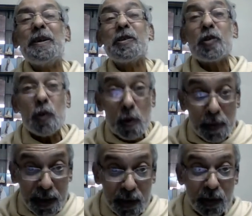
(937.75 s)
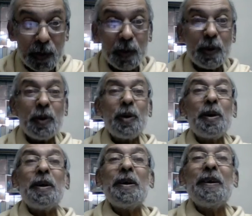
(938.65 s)
So much
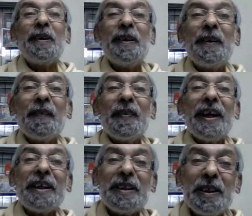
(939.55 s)
so that